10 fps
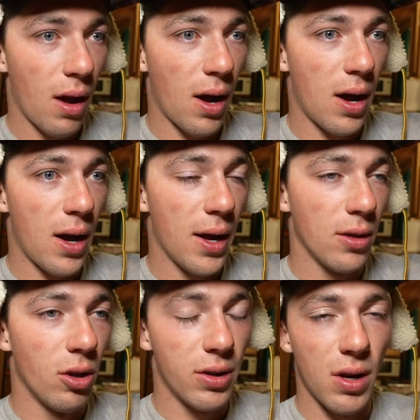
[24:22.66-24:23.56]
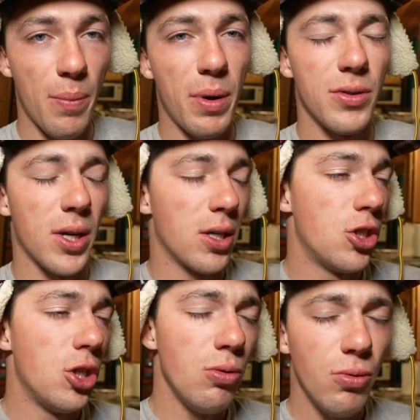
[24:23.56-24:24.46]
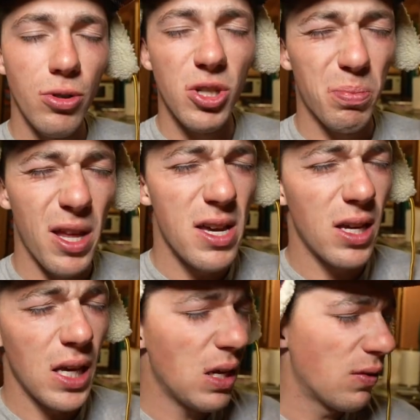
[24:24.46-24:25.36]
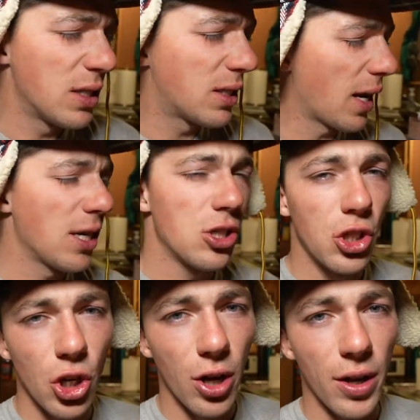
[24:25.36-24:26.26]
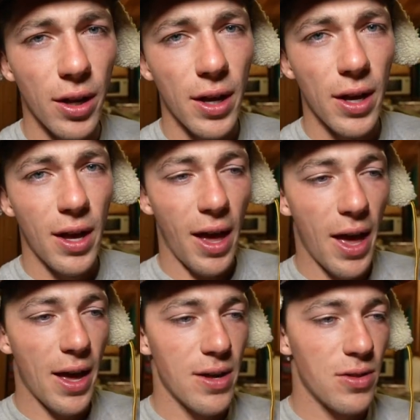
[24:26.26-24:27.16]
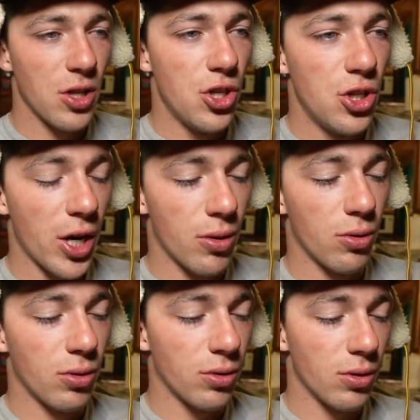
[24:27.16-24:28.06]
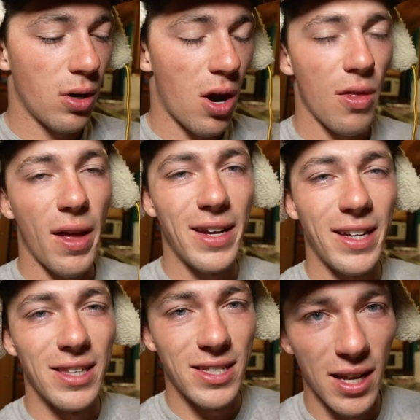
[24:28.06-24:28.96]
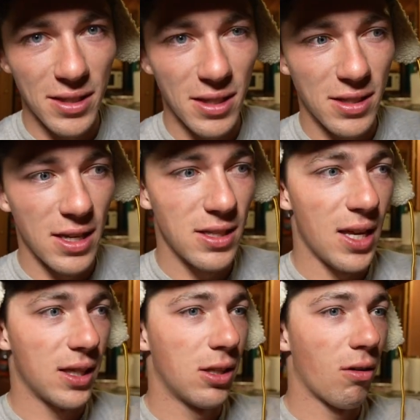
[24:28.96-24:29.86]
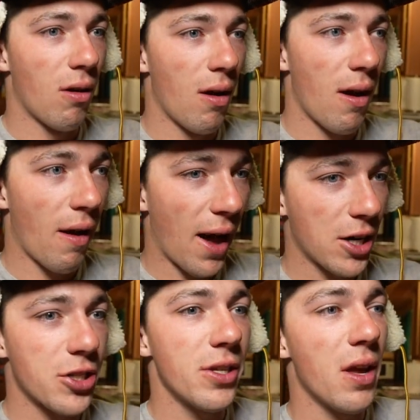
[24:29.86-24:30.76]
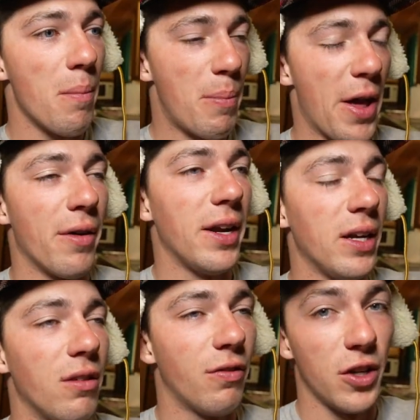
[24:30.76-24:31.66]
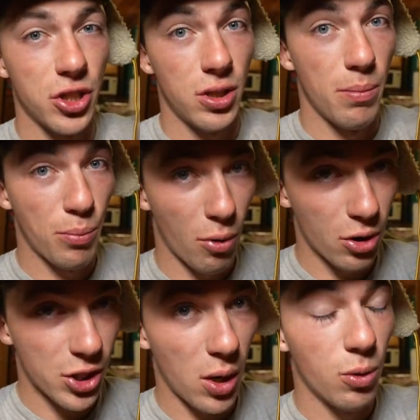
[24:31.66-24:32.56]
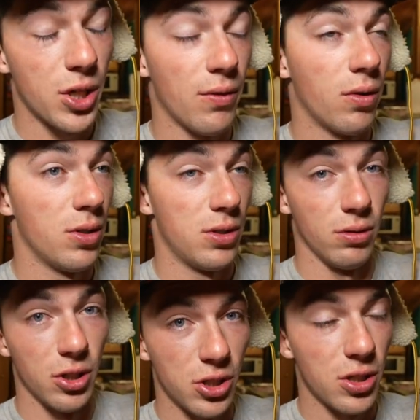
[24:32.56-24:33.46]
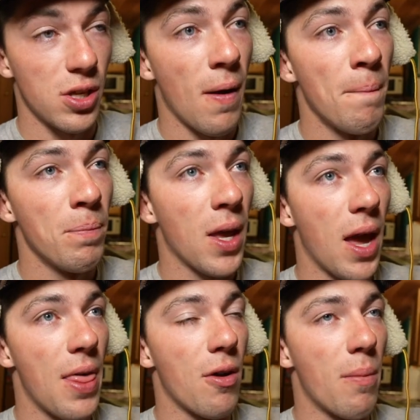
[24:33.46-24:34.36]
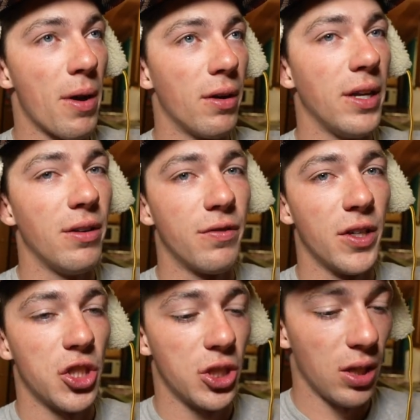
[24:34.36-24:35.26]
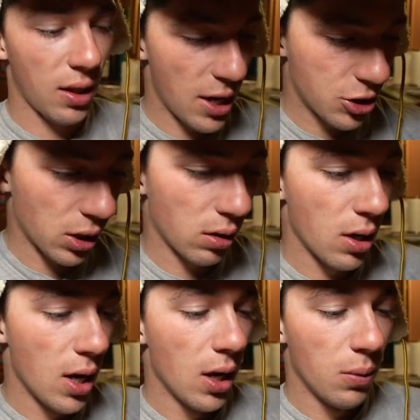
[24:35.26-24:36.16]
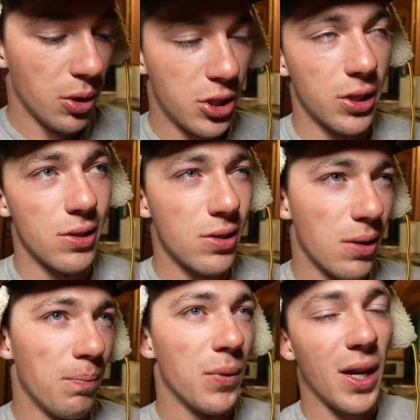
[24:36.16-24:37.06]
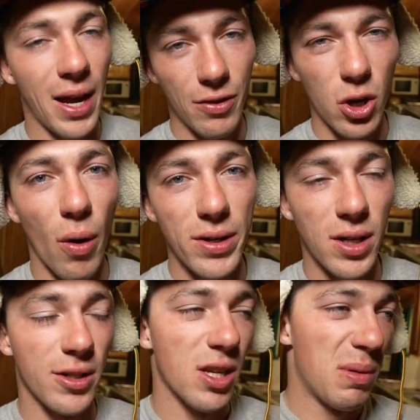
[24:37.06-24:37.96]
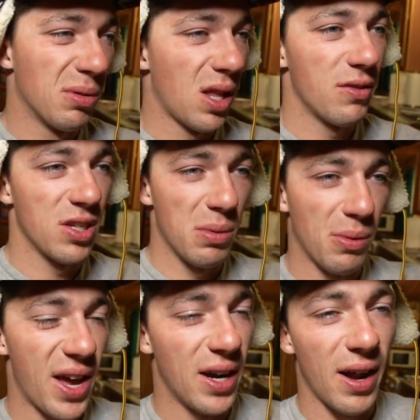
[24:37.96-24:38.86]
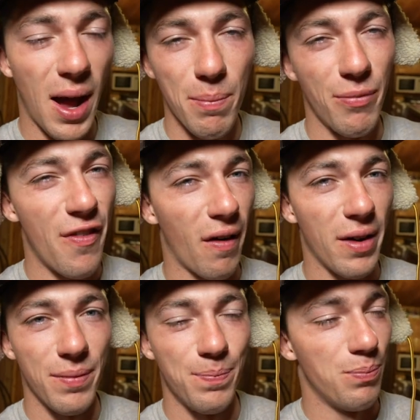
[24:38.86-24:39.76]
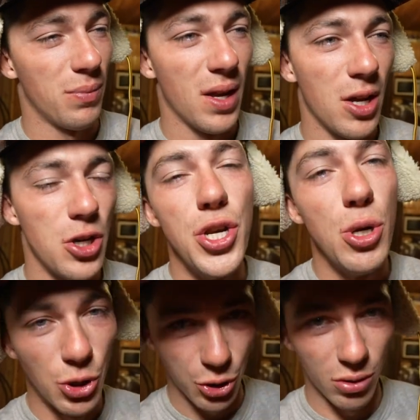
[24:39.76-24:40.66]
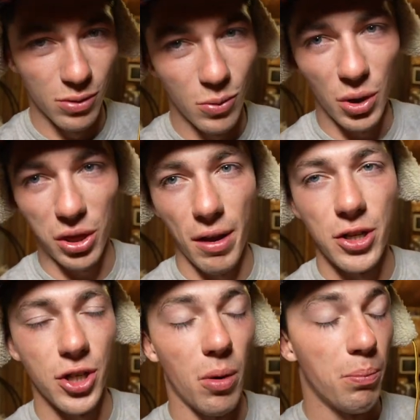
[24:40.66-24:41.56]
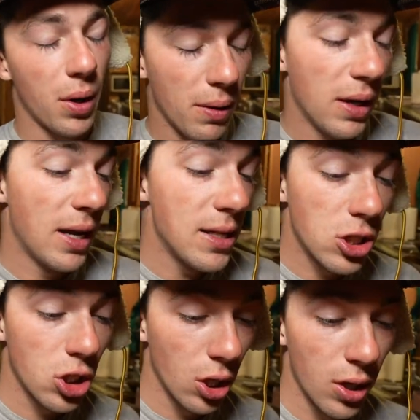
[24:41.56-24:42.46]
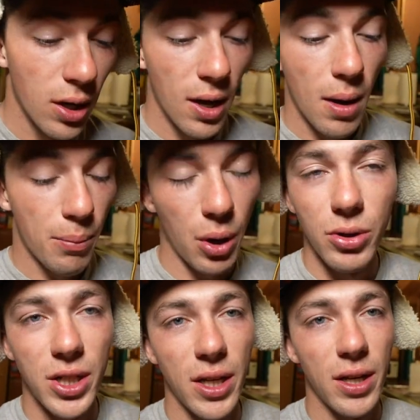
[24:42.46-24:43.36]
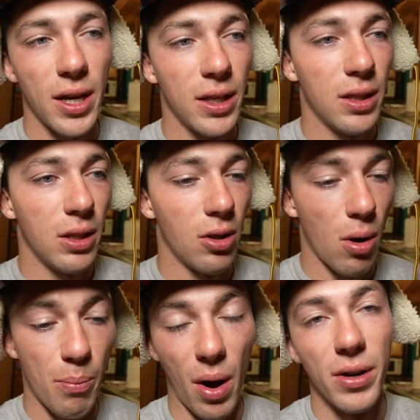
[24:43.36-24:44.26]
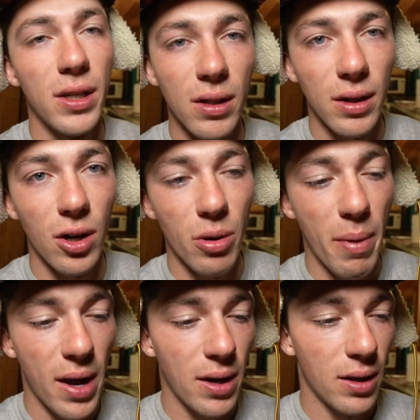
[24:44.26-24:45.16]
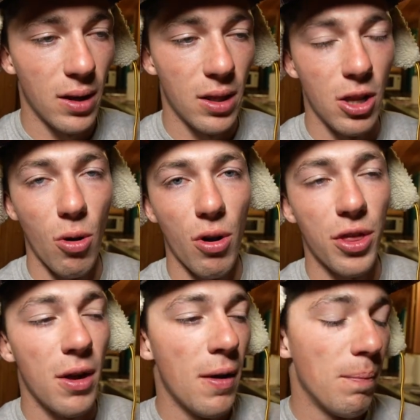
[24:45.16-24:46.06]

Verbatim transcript: I looked it up and I was like, do splake even taste good? And the general online consensus is that they're actually a better eating fish than brook trout, which I've heard is delicious, and they're a better eating fish than lake trout, which is kind of a coin toss. Some people love it, some people hate it. I'm very neutral with lake trout, but it's good protein and they're abundant here in Maine and uh, the north.